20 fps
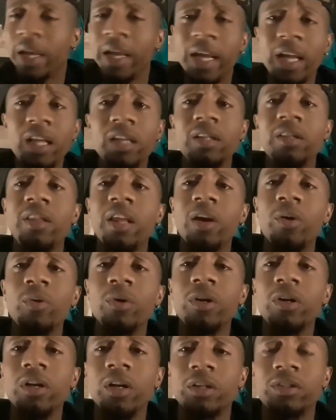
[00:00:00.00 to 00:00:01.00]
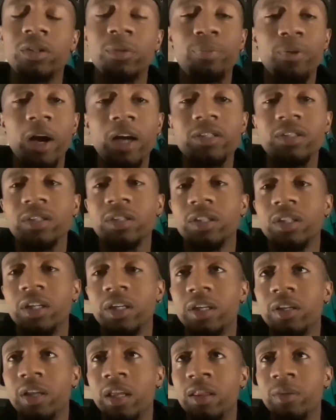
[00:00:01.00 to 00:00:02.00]
And there were,
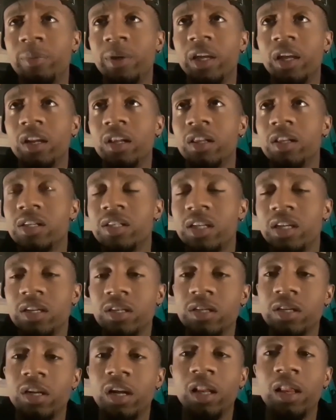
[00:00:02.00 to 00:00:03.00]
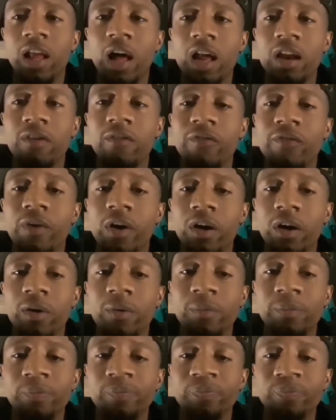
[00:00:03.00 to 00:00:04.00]
surprisingly, in the beginning of the season, a lot of
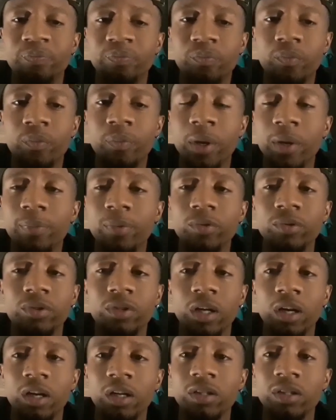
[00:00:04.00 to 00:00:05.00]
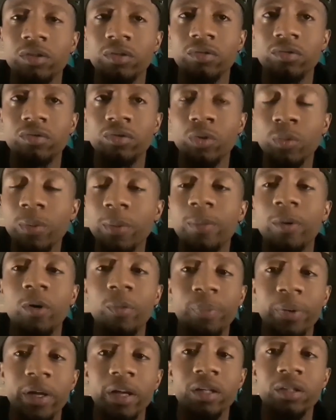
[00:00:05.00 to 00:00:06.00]
people's Super
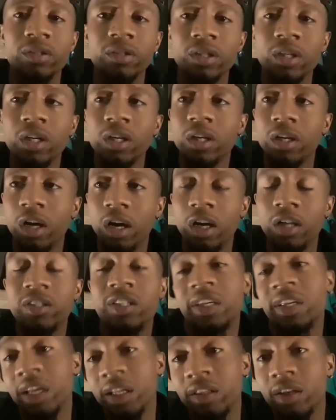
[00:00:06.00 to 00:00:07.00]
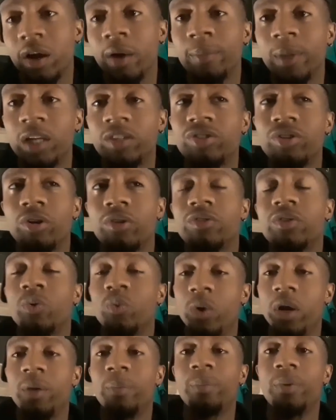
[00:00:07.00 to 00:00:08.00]
Bowl picks to get there. I'm not sure to
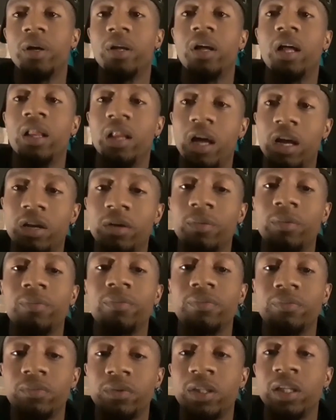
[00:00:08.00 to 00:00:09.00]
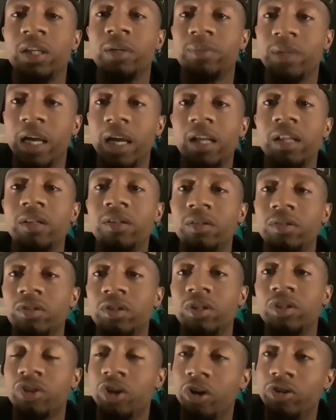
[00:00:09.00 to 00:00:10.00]
win, but a lot of teams had
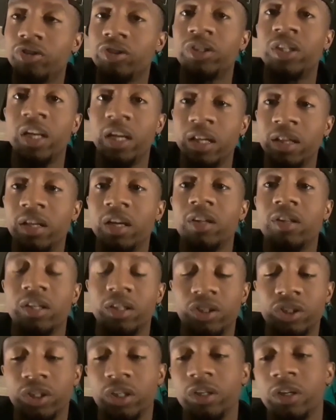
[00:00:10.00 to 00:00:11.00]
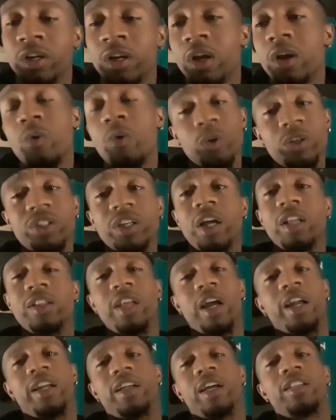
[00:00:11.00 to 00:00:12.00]
the Chargers getting there this year, which I
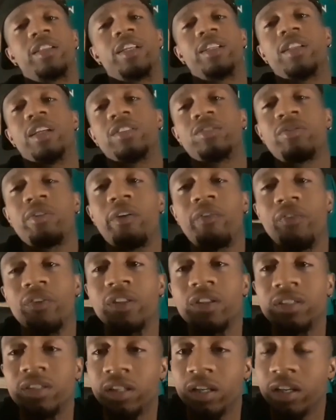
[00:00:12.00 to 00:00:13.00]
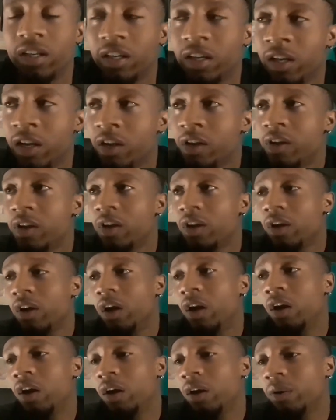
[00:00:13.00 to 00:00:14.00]
like. I think that's great for the city.
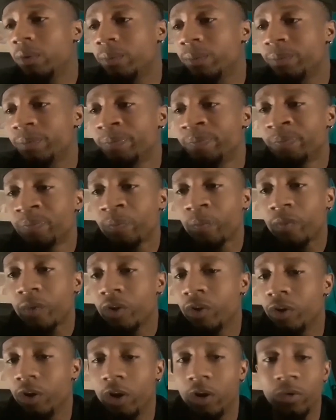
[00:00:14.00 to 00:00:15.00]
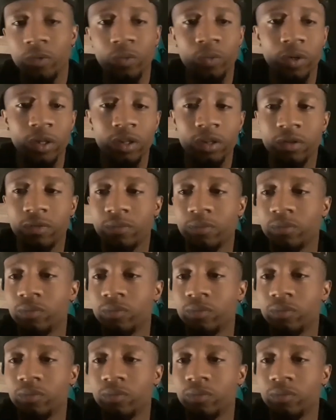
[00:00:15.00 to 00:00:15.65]
With